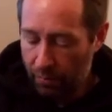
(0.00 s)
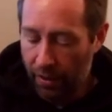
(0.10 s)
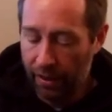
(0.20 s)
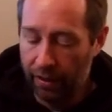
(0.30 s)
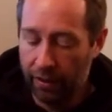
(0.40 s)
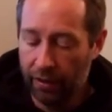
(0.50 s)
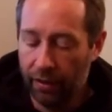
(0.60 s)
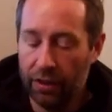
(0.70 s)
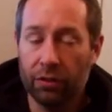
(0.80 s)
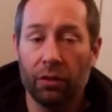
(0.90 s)
But
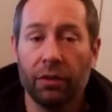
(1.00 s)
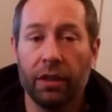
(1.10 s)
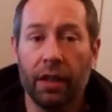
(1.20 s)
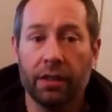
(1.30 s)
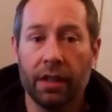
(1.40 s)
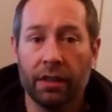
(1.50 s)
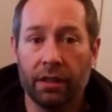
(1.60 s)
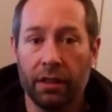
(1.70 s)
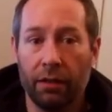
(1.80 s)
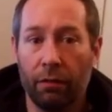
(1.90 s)
these are only
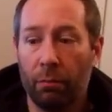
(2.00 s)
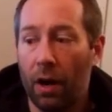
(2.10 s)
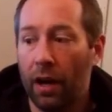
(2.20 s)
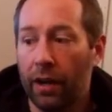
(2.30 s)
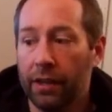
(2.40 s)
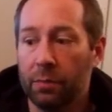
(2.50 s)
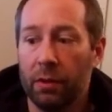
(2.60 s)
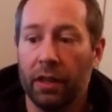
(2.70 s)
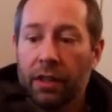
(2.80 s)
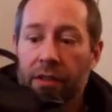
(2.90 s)
necessity pockets
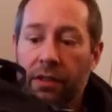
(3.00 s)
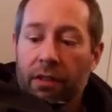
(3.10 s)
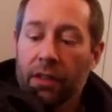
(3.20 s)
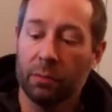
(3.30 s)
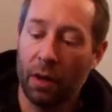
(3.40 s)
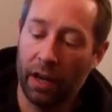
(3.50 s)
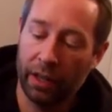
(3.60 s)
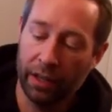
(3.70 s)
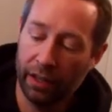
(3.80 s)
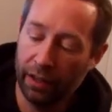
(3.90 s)
because this
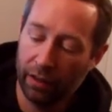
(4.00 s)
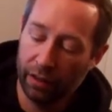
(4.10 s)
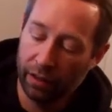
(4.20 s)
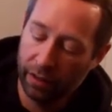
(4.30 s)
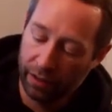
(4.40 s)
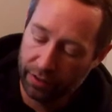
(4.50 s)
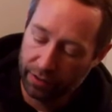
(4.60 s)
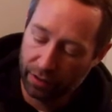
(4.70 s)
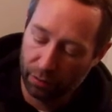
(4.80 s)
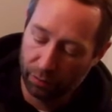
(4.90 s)
pocket here is
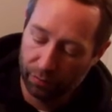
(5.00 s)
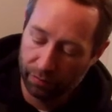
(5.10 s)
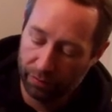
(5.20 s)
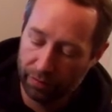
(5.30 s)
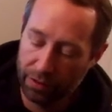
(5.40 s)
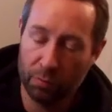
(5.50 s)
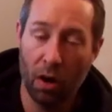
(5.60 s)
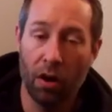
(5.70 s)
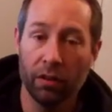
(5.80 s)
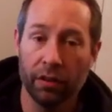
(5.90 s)
so
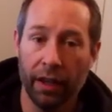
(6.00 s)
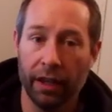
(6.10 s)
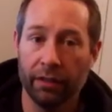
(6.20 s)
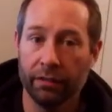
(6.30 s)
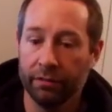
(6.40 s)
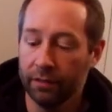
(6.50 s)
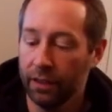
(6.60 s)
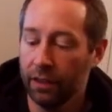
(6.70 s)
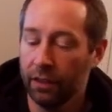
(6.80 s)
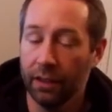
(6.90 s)
small and
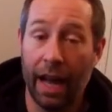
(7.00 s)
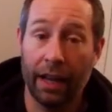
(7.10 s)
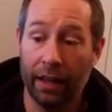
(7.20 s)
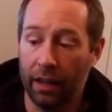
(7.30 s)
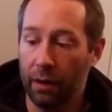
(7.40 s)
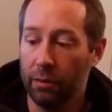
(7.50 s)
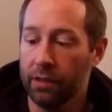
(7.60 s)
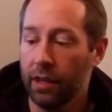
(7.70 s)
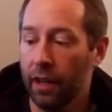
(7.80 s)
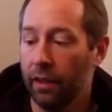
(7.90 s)
lacking, I would
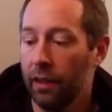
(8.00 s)
say.